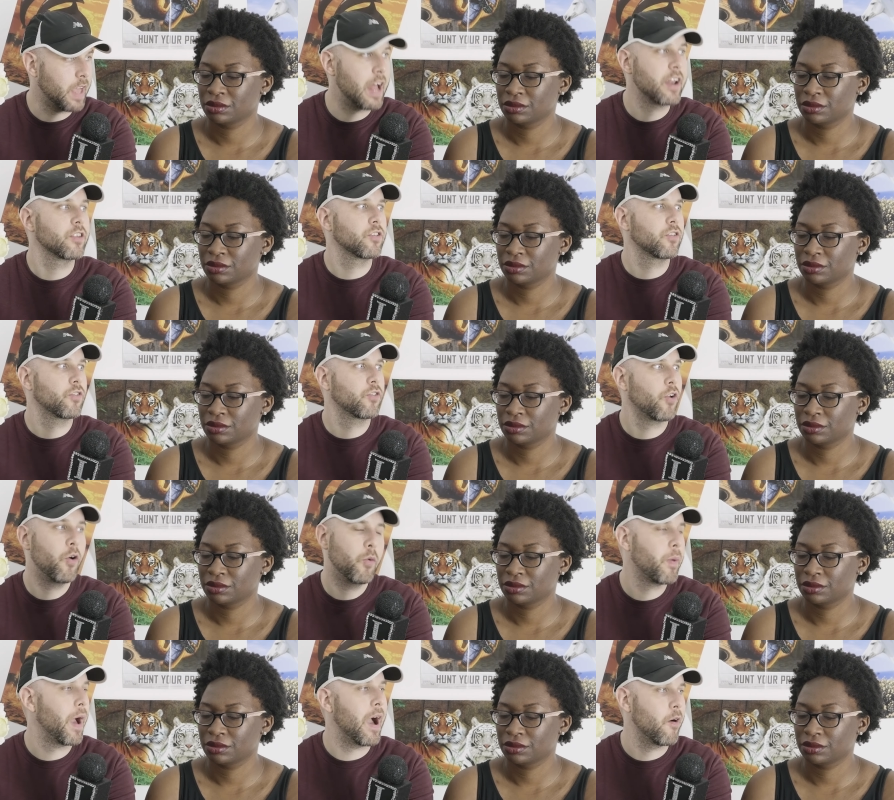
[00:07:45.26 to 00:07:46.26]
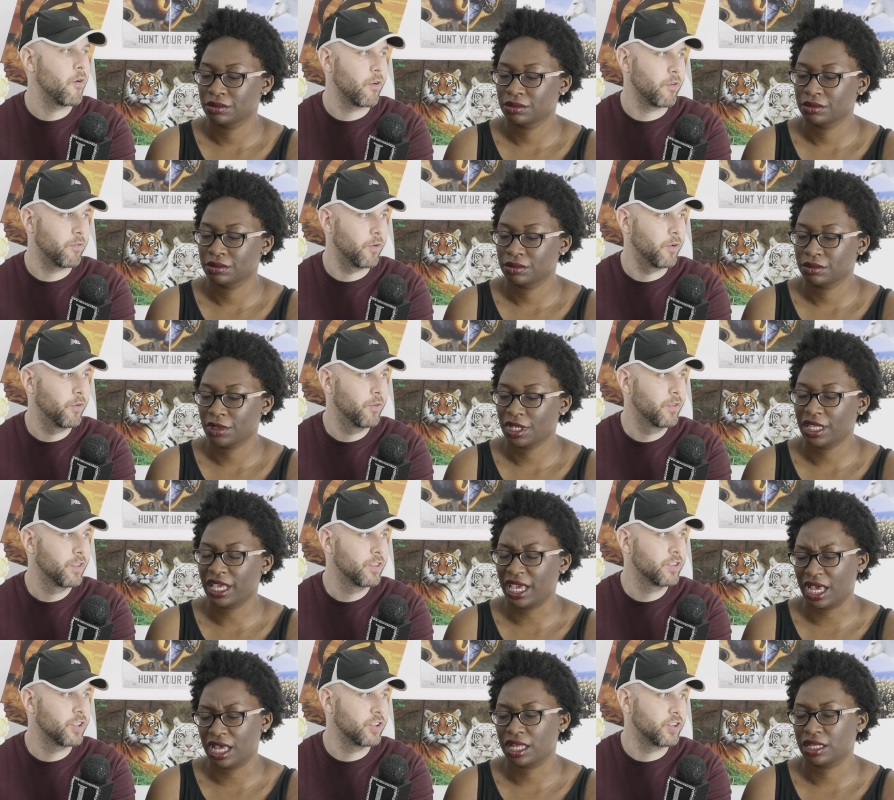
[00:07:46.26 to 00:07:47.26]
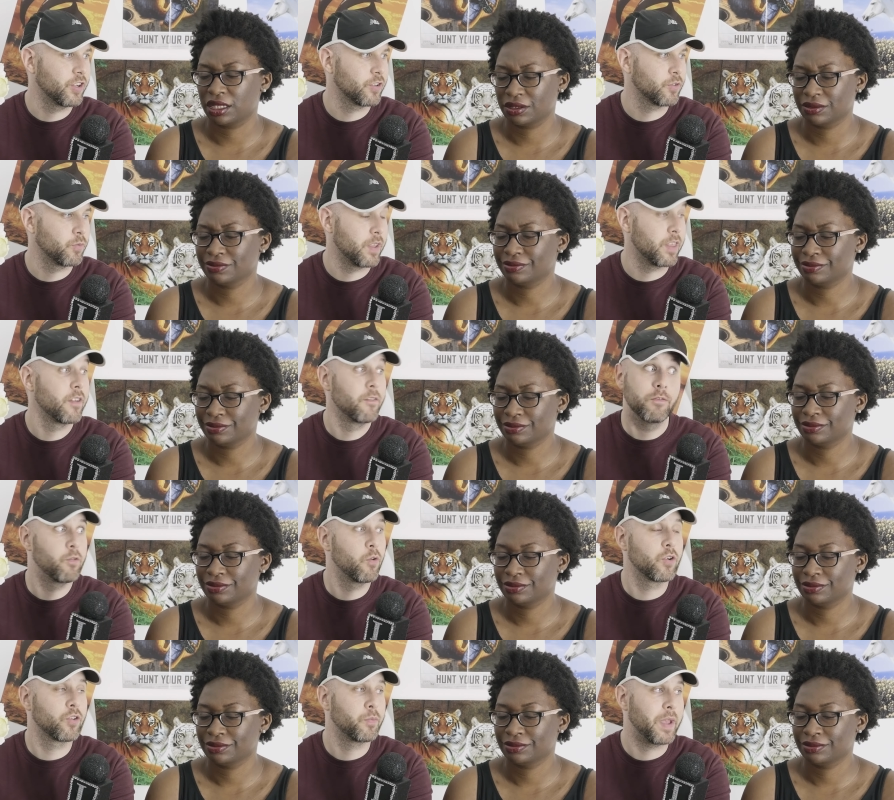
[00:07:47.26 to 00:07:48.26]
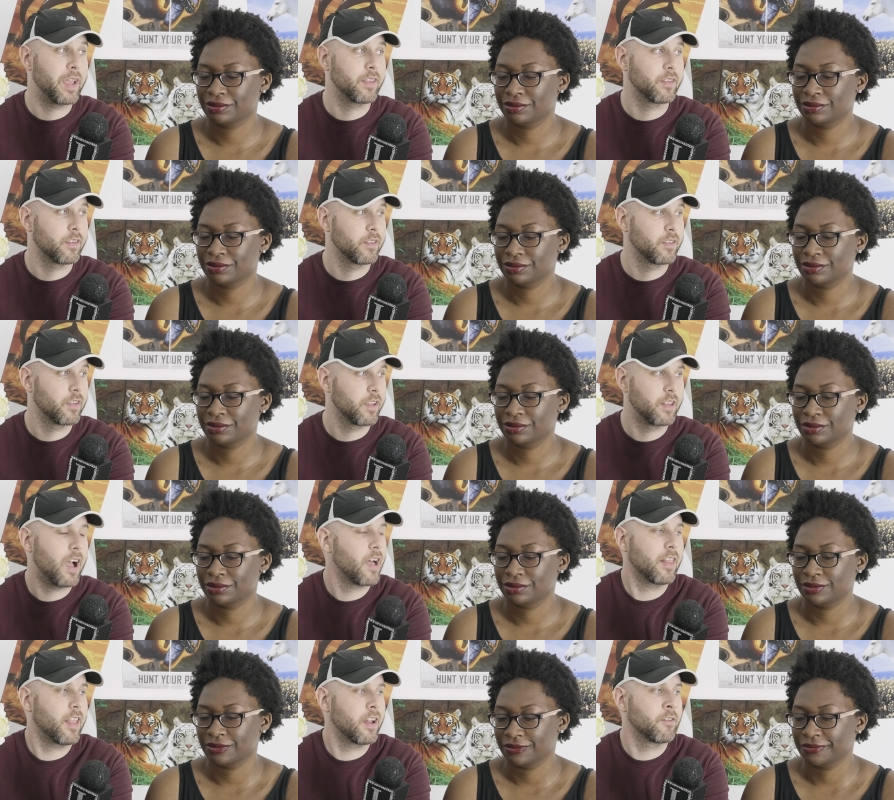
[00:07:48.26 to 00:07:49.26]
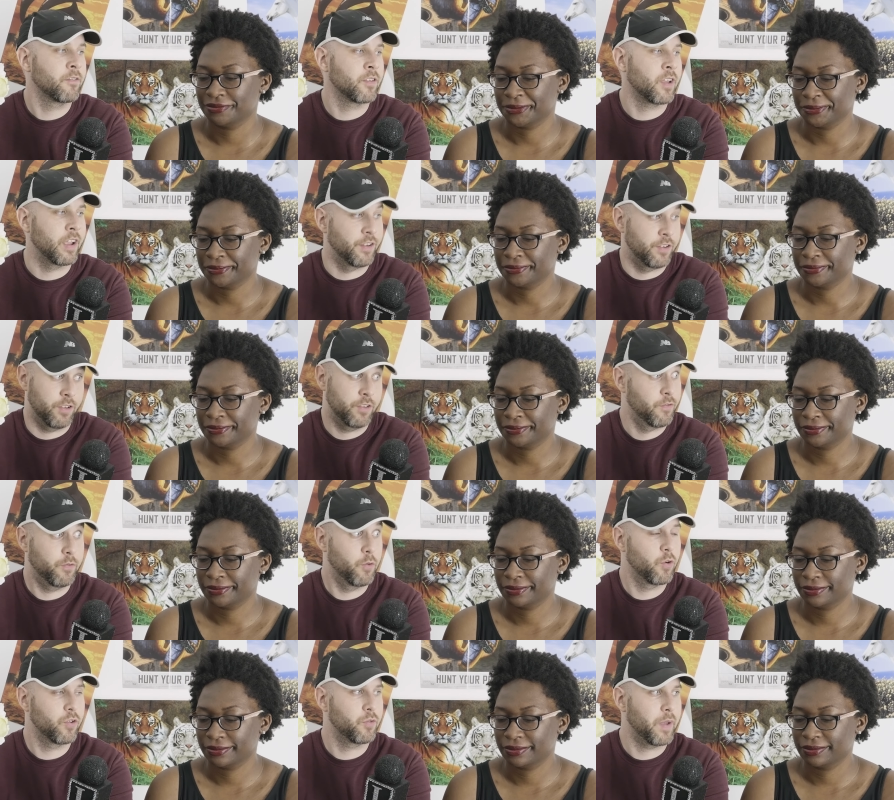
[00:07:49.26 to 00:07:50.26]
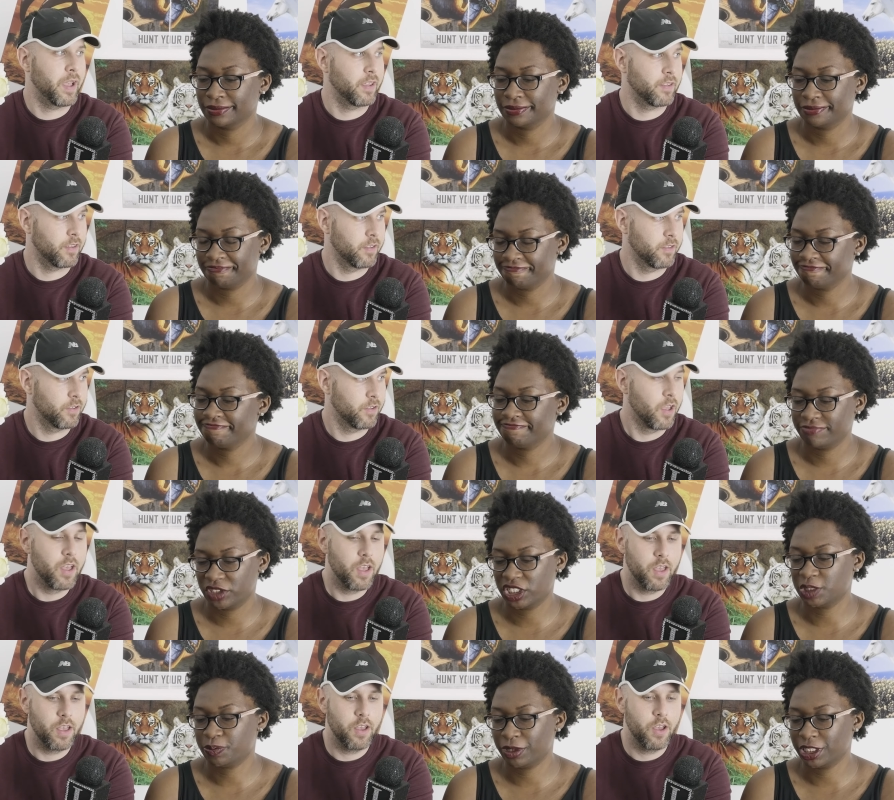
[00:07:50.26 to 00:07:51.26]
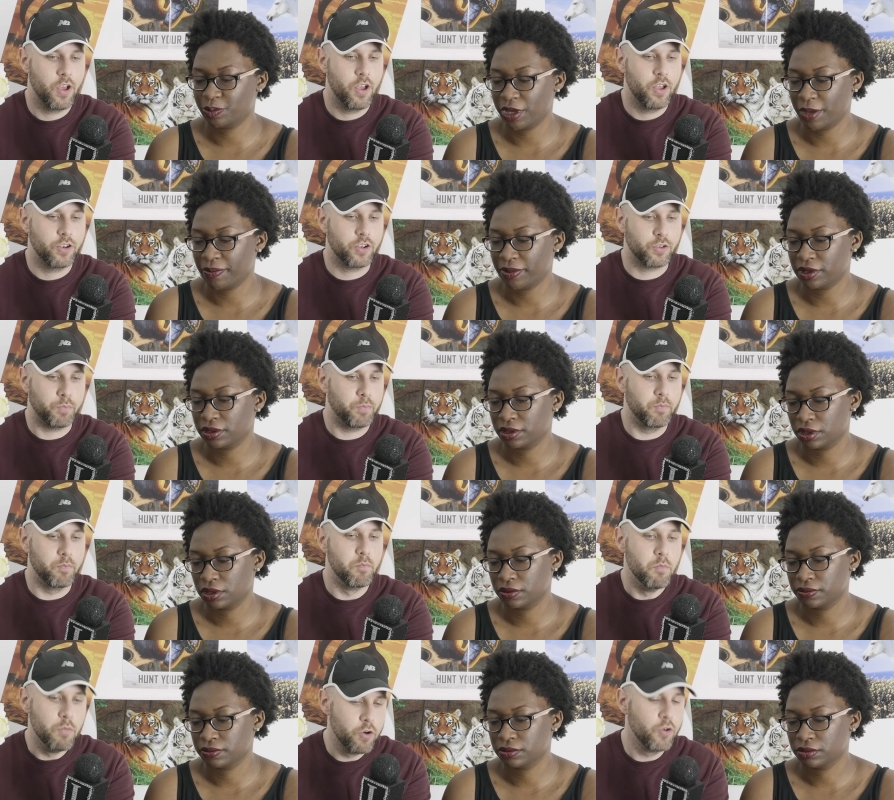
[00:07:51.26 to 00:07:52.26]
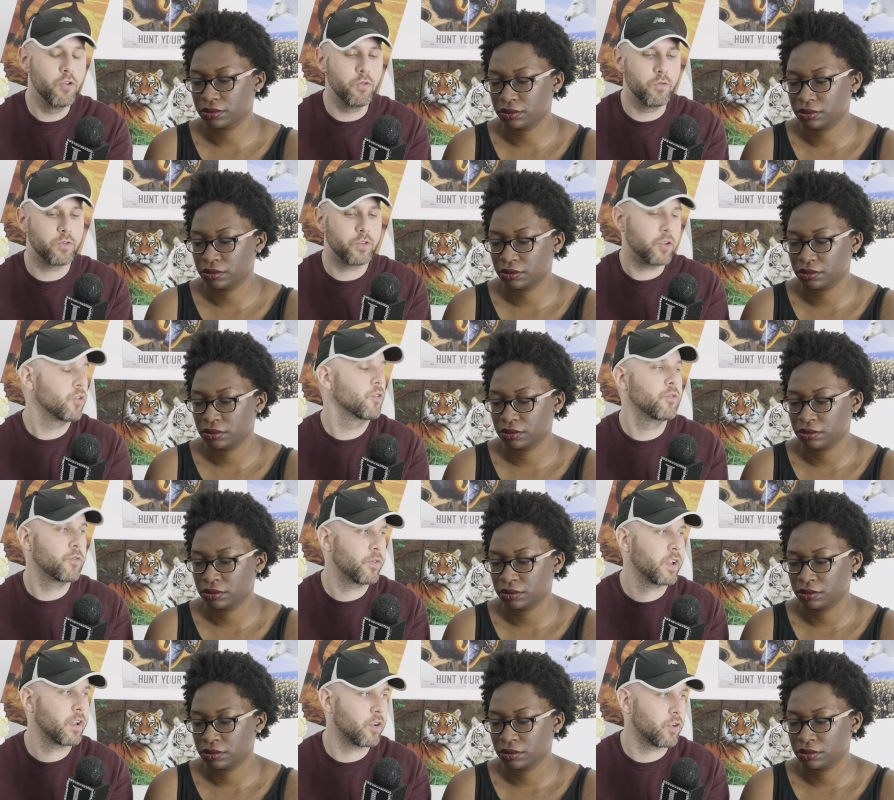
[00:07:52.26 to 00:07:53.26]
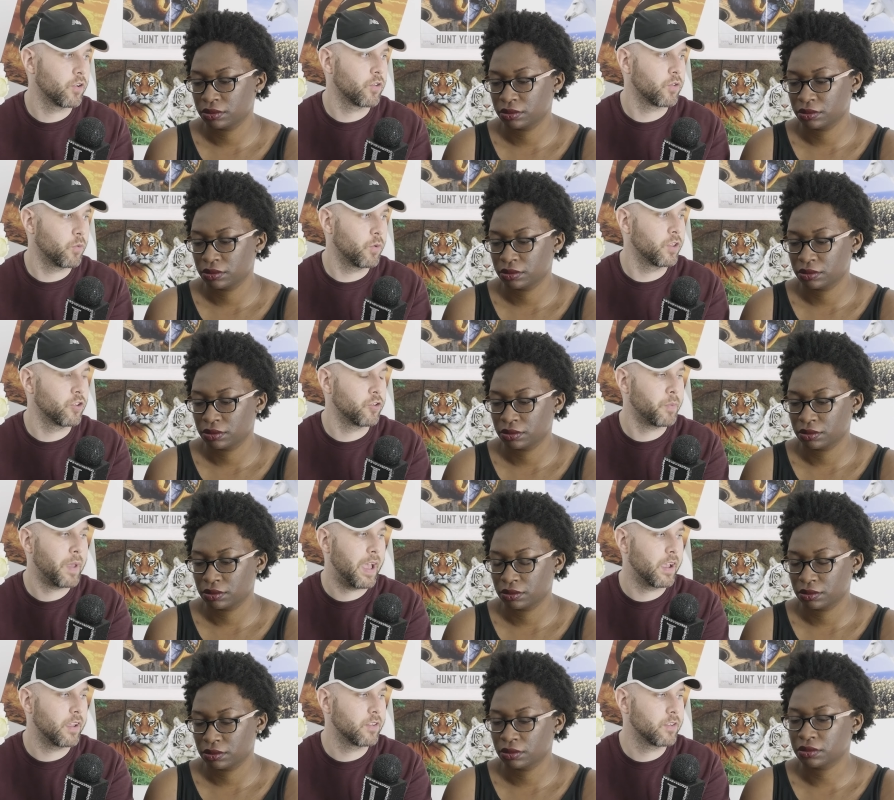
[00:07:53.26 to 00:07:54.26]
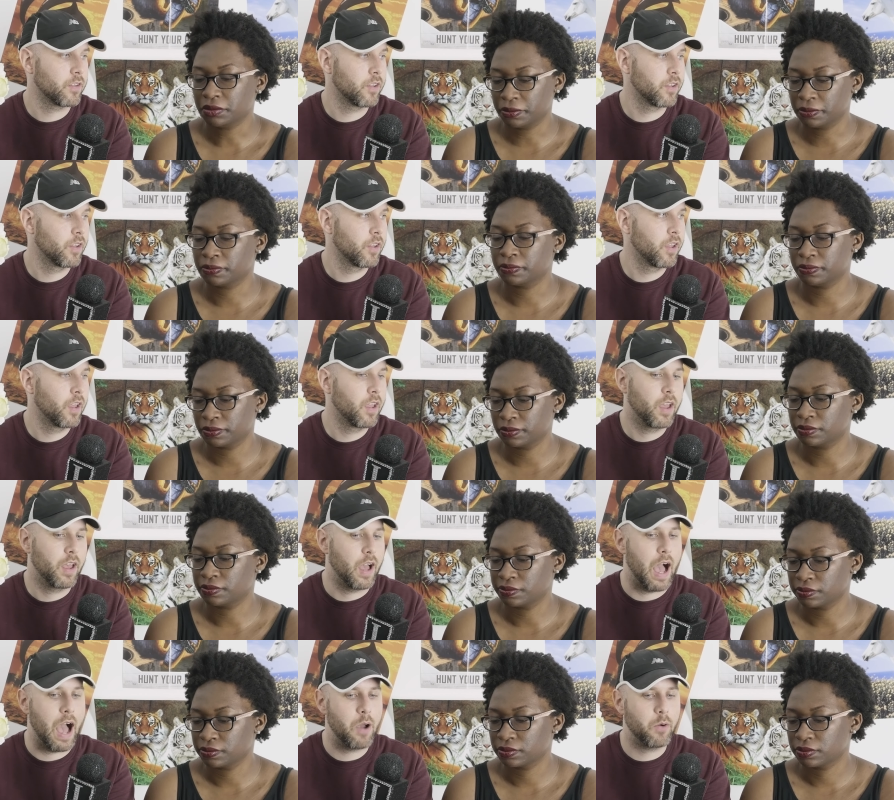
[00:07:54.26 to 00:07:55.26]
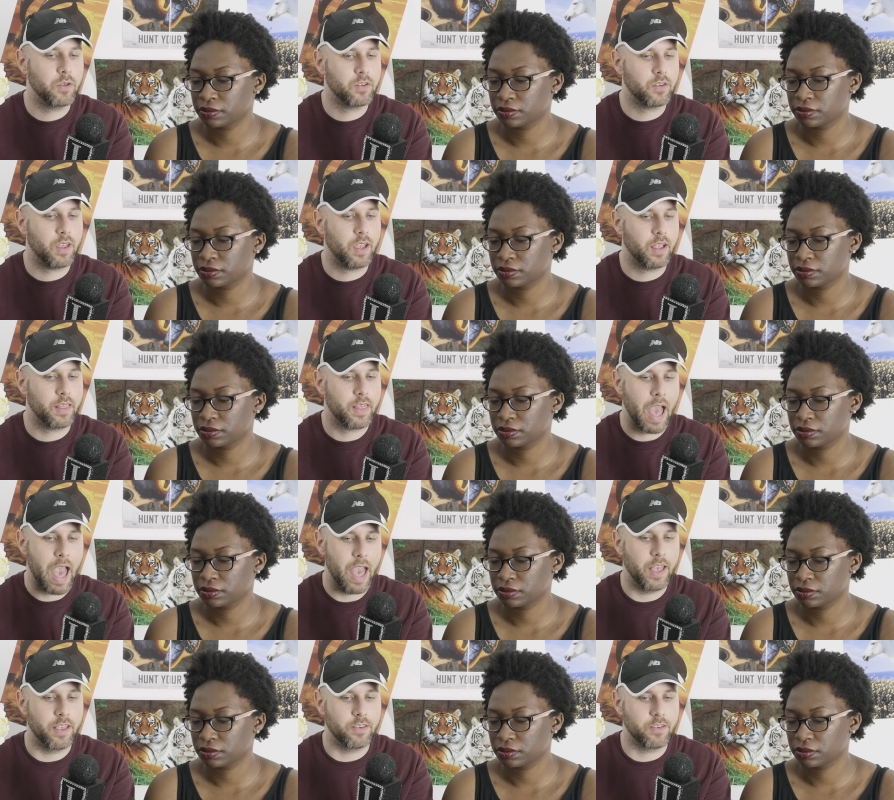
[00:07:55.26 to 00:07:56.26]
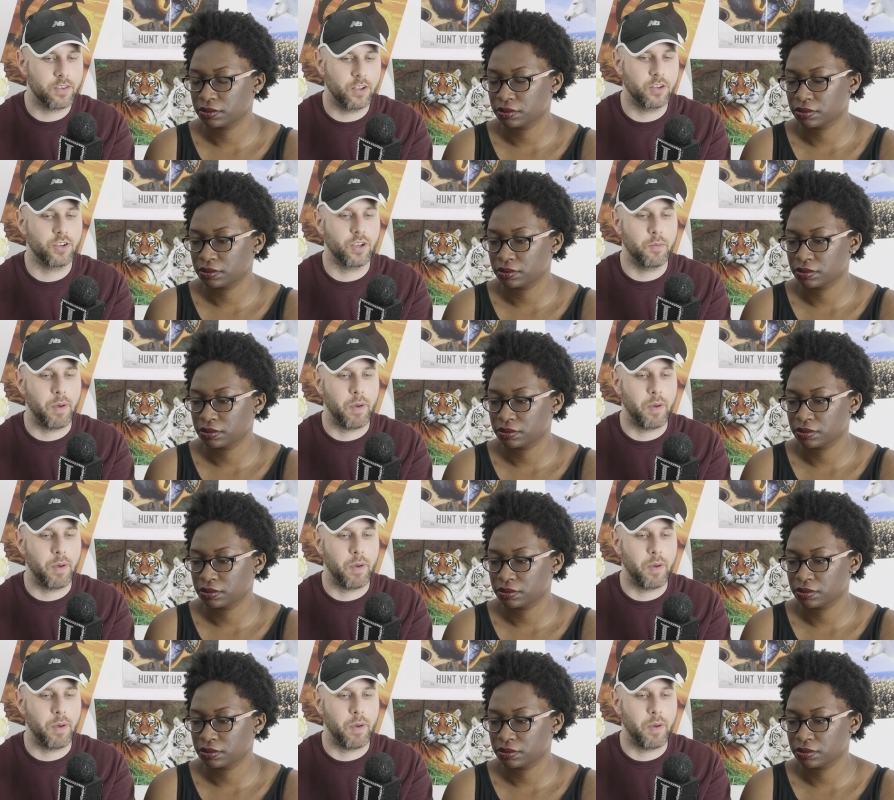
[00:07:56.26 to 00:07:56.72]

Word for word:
Speaker 1: that is so powerful. Yeah. To just within four spaces, not line of sight, just four spaces.
Speaker 2: Just push people. Just
Speaker 1: move two figures one space. Mm-hmm. I was like, that is such a